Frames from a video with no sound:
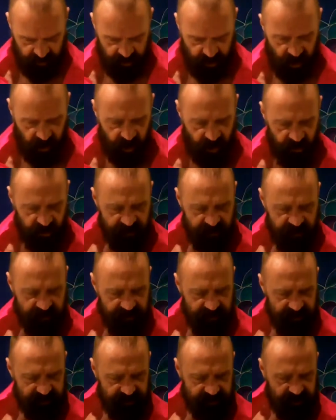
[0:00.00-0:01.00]
calls
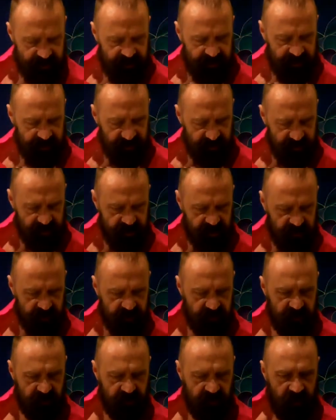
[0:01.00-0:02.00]
us
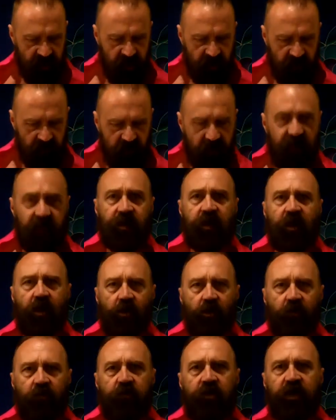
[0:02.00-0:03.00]
into really
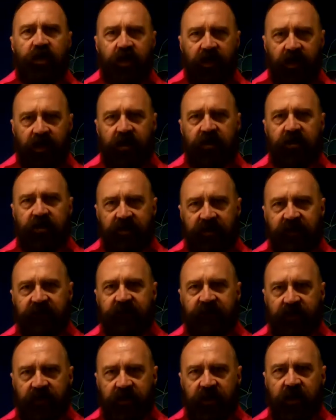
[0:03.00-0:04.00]
owning and
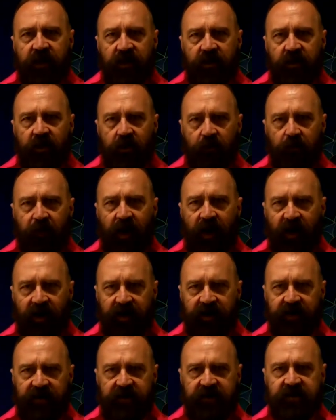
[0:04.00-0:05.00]
living in our
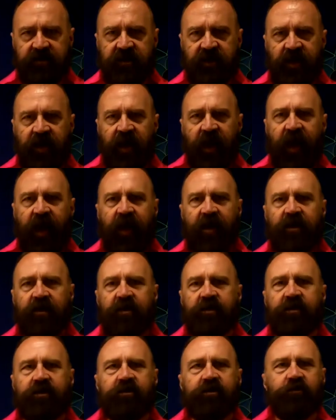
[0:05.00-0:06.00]
bodies.
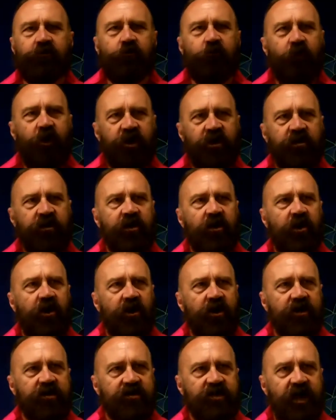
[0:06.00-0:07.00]
And one of the
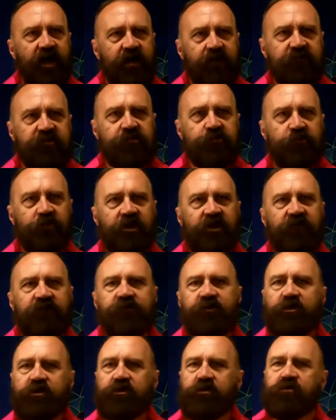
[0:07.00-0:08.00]
archetypes
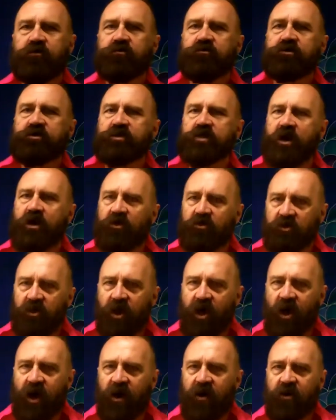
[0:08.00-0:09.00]
we've used a
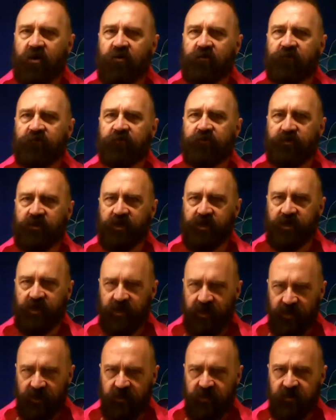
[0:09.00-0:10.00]
lot over the
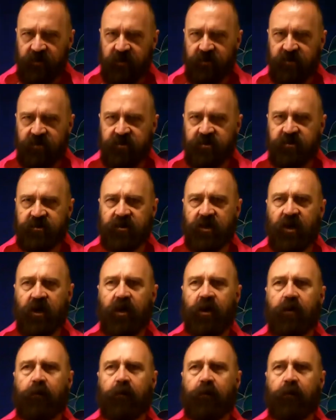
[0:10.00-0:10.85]
years